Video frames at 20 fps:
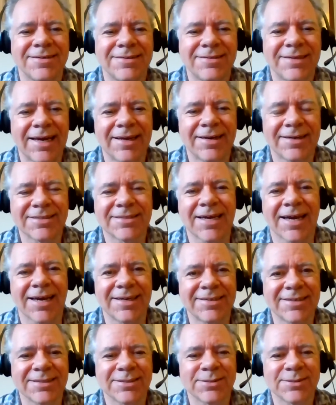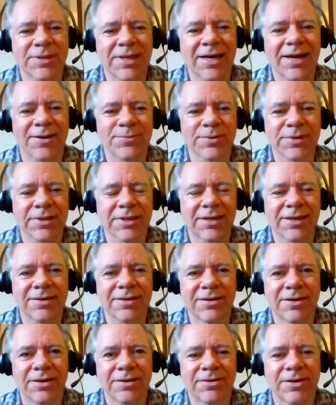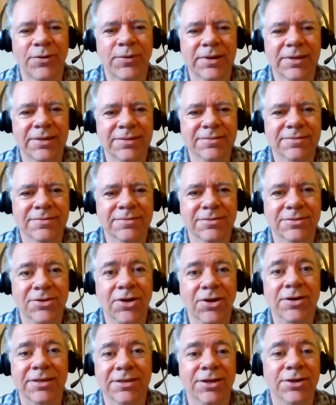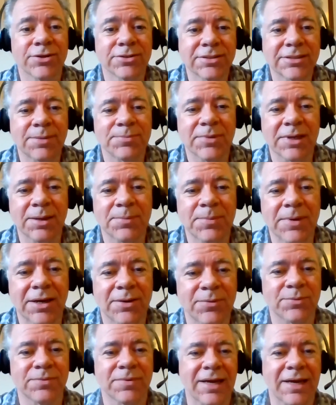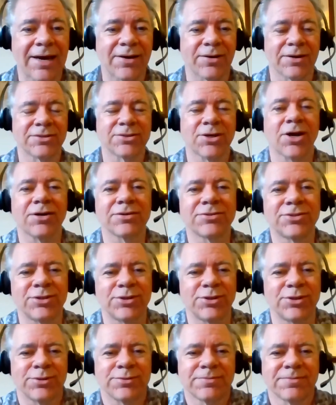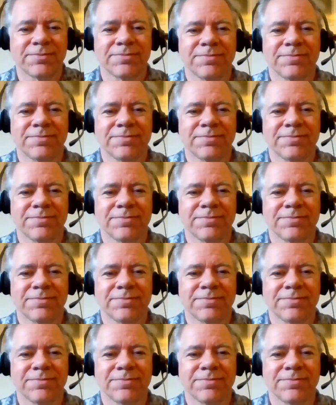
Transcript: data scientist without really starting to learn something about how to talk to your